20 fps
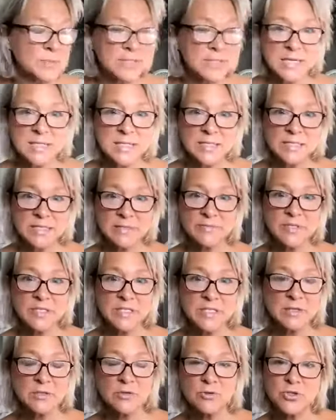
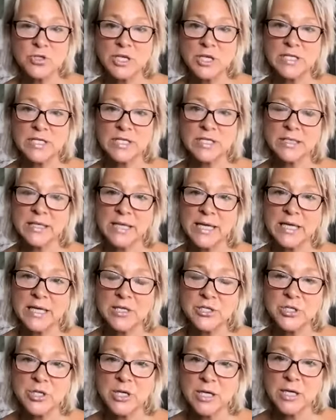sensitivity and your gentle
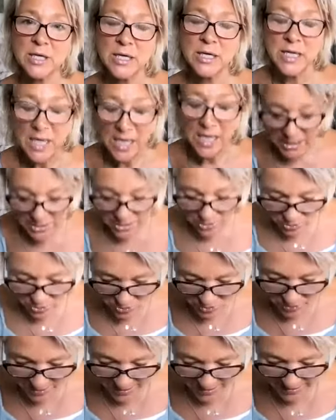nature and
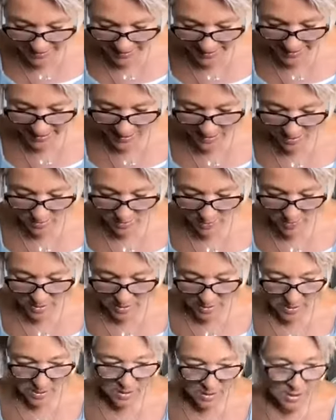look at how
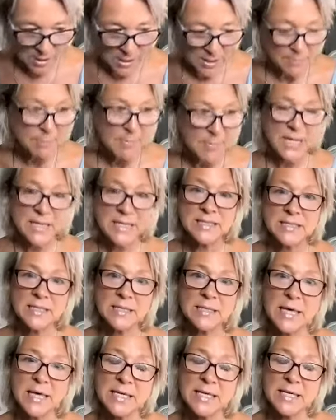uh,
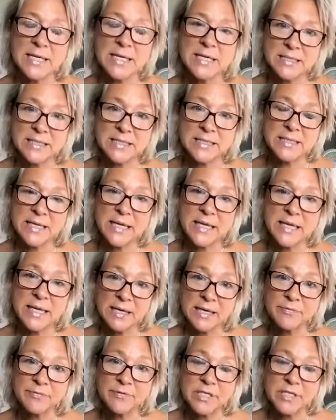amazing that is as a
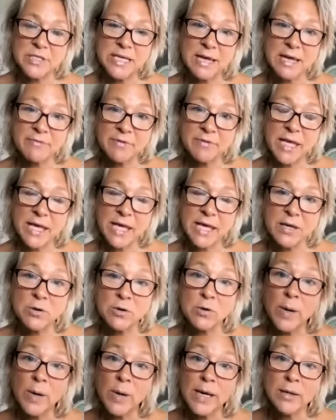gift to navigate
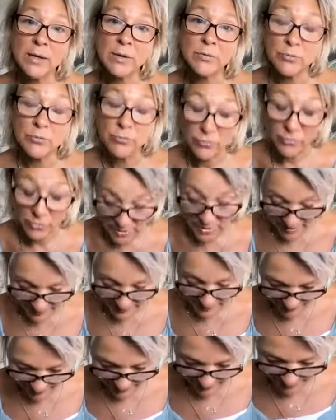your way through
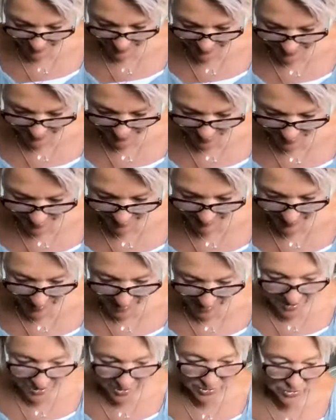life at this time.
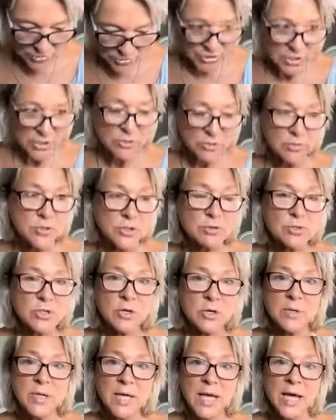You know, don't you
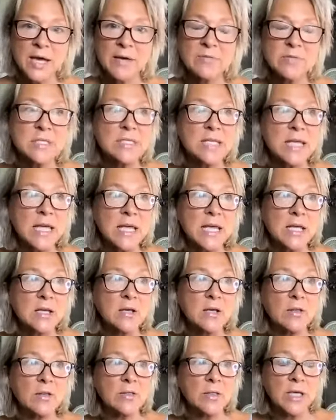don't have to
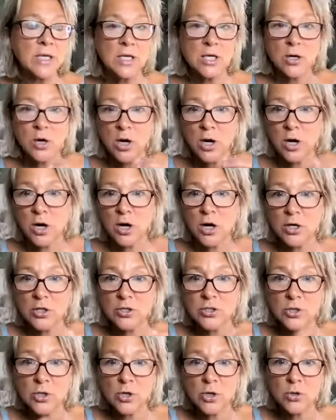take the
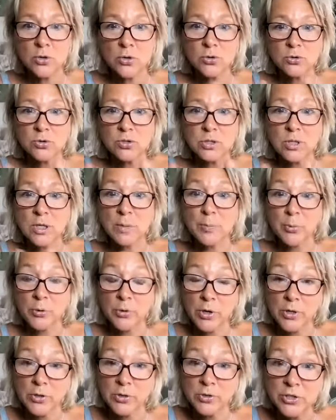hard, cold
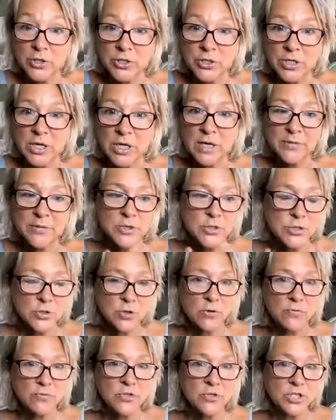approach, the
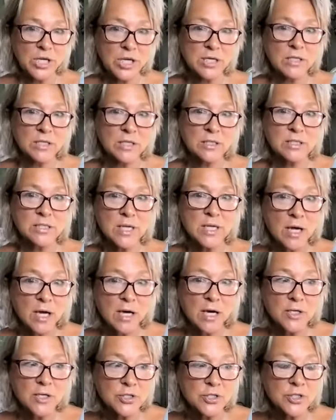soft, gentle
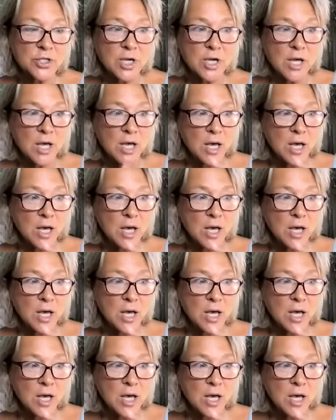touch